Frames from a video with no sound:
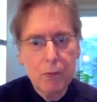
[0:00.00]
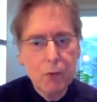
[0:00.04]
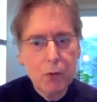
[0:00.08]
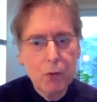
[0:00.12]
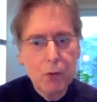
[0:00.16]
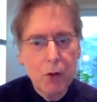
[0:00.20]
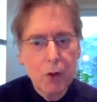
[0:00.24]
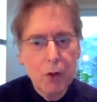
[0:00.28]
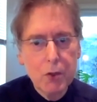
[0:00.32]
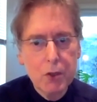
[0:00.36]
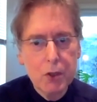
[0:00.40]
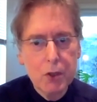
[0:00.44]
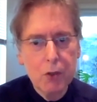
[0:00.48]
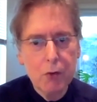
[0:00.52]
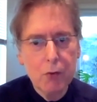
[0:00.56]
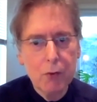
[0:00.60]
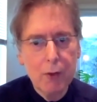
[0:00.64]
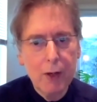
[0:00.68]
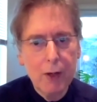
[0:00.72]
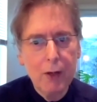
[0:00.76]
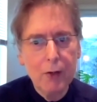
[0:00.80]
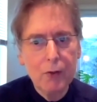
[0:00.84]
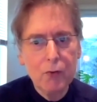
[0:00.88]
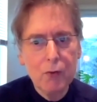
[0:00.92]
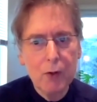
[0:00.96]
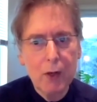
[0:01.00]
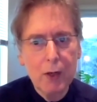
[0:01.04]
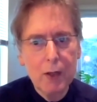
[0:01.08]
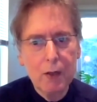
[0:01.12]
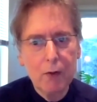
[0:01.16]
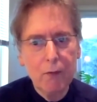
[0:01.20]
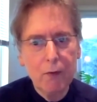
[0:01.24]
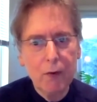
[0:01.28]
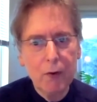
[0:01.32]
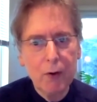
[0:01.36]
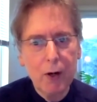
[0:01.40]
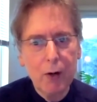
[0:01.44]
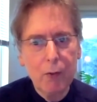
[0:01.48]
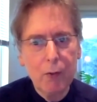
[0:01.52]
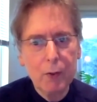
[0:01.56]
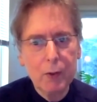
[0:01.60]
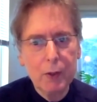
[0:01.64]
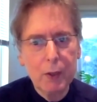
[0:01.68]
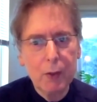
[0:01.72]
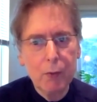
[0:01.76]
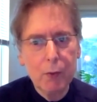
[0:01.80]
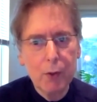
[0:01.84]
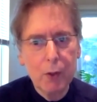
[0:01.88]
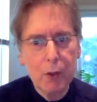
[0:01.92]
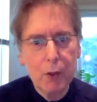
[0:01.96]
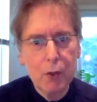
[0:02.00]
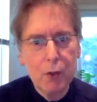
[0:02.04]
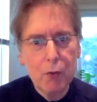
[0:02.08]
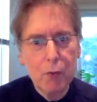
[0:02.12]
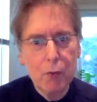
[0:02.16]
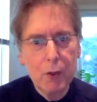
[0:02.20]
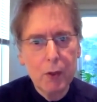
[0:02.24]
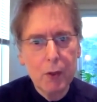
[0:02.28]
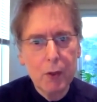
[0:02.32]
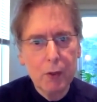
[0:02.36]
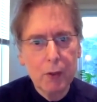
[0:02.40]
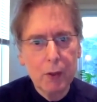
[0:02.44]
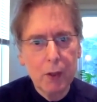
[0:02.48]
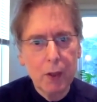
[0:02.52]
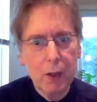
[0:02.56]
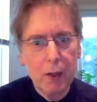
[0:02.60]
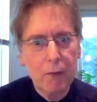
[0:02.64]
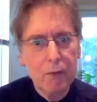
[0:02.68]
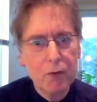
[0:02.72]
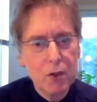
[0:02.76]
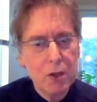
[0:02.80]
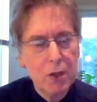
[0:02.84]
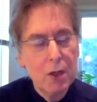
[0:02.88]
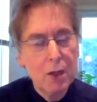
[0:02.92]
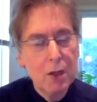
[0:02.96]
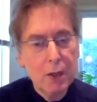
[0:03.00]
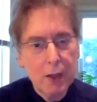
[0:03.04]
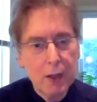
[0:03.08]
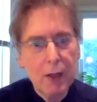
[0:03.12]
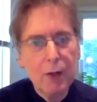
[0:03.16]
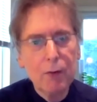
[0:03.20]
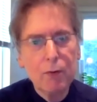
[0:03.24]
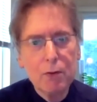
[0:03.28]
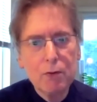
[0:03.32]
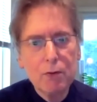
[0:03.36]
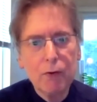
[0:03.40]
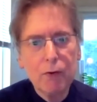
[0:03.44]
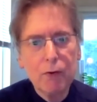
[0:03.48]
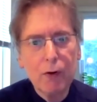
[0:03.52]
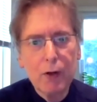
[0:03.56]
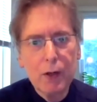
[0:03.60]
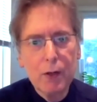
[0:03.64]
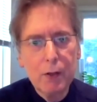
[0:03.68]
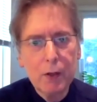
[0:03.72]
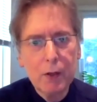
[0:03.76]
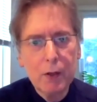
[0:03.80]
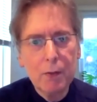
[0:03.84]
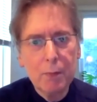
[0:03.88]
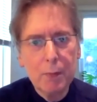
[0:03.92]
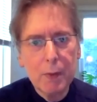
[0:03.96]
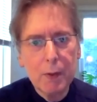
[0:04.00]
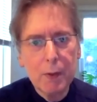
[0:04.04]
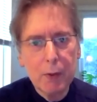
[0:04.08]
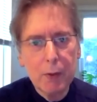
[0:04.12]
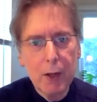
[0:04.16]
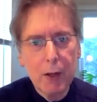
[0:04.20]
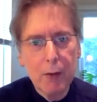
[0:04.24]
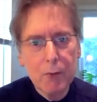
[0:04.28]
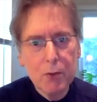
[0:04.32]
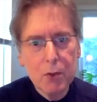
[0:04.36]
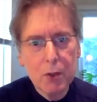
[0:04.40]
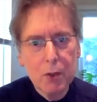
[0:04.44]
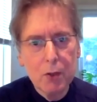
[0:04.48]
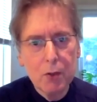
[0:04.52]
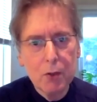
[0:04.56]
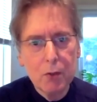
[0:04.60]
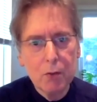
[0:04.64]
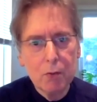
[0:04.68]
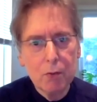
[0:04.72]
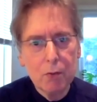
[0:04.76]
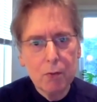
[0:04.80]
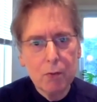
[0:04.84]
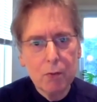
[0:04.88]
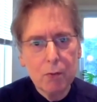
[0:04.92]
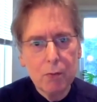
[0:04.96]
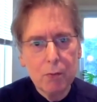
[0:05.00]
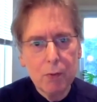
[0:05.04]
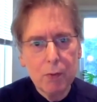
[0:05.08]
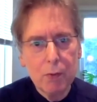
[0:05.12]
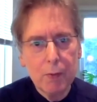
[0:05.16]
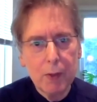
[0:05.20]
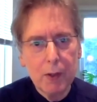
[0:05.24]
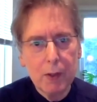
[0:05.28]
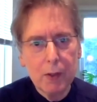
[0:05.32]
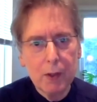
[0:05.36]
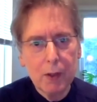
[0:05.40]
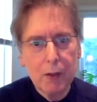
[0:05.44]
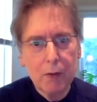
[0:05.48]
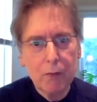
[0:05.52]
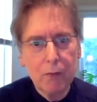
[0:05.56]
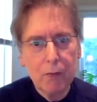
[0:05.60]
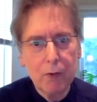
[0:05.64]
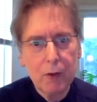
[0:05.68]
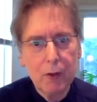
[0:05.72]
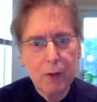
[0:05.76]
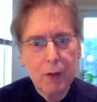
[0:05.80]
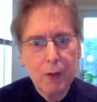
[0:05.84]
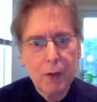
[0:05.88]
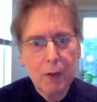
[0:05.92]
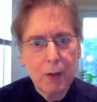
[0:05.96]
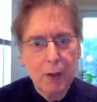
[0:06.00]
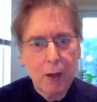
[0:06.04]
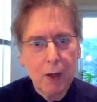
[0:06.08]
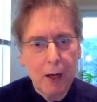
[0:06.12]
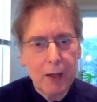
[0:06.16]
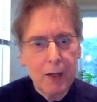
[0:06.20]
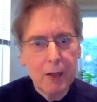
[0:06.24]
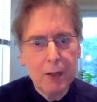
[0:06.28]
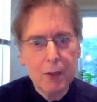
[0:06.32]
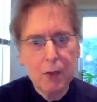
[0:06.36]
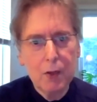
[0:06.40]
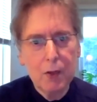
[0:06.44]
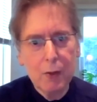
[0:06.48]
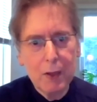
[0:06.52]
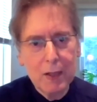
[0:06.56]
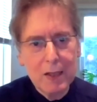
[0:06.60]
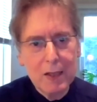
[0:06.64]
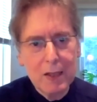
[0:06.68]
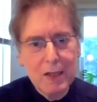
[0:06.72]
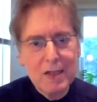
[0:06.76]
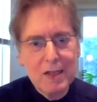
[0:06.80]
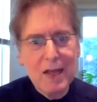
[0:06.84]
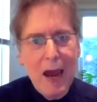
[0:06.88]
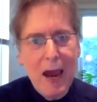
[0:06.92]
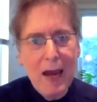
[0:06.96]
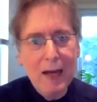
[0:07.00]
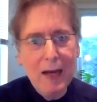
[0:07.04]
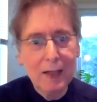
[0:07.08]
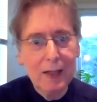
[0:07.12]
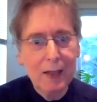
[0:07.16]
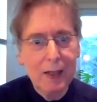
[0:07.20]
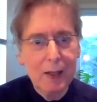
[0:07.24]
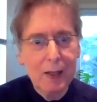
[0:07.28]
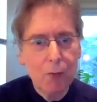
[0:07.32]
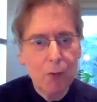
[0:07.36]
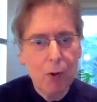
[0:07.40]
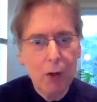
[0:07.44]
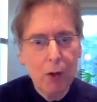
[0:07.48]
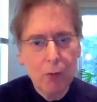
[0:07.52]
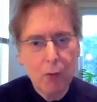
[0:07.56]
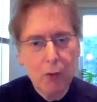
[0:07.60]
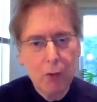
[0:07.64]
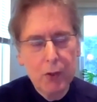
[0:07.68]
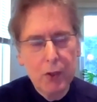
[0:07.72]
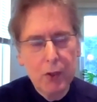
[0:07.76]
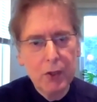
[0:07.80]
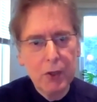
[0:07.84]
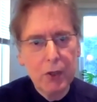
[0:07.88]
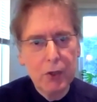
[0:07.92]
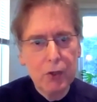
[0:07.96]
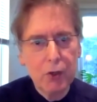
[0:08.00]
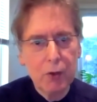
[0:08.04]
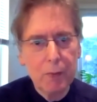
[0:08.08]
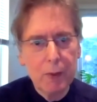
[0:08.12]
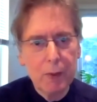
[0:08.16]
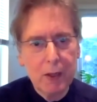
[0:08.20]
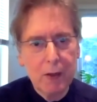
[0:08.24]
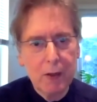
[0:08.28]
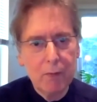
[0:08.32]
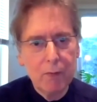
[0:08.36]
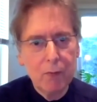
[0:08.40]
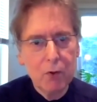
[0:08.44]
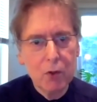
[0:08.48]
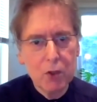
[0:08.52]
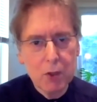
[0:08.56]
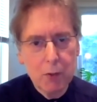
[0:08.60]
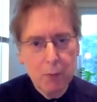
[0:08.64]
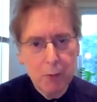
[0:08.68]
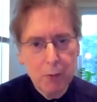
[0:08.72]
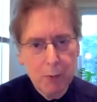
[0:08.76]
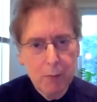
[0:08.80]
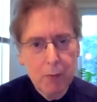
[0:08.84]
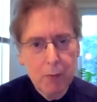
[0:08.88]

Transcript: tossing around trying to figure out what they were going to do with their lives. And it was very clear to me what I was going to do with my life. I didn't know exactly what within the domain of music, but